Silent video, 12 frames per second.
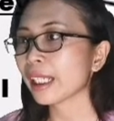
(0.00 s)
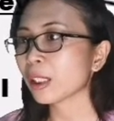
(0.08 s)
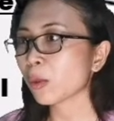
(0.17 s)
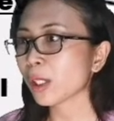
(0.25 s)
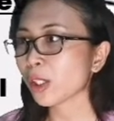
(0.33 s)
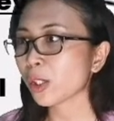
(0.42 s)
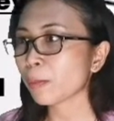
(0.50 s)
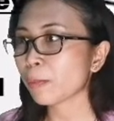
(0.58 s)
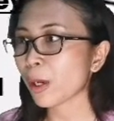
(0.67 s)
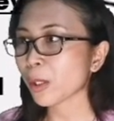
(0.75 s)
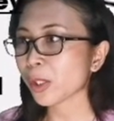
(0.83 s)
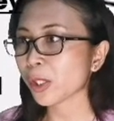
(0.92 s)
It was
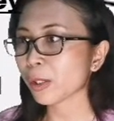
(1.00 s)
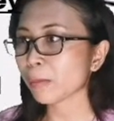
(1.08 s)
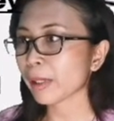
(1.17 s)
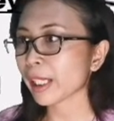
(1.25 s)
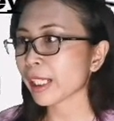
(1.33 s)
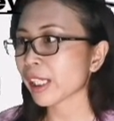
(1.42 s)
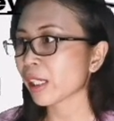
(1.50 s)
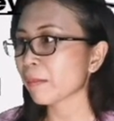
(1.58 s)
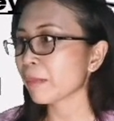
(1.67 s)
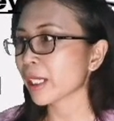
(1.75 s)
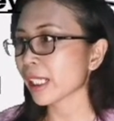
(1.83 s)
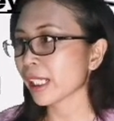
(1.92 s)
supposed to be
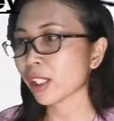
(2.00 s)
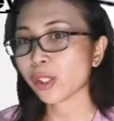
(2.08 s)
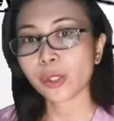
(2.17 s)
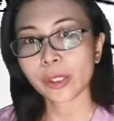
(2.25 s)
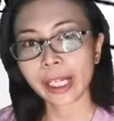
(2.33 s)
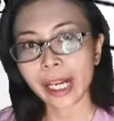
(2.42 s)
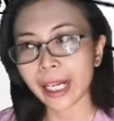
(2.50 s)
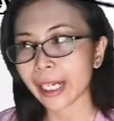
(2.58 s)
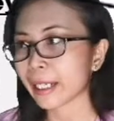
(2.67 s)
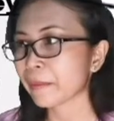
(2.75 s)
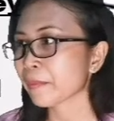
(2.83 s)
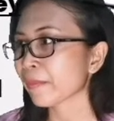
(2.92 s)
submitted
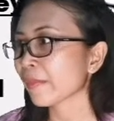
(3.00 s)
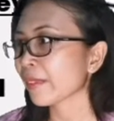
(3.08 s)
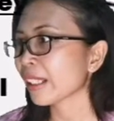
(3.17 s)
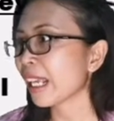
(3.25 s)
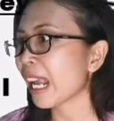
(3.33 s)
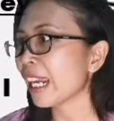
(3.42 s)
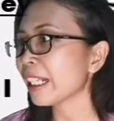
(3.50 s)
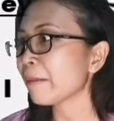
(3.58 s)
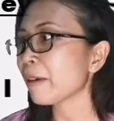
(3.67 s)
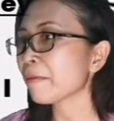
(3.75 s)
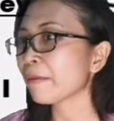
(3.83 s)
today, and I'm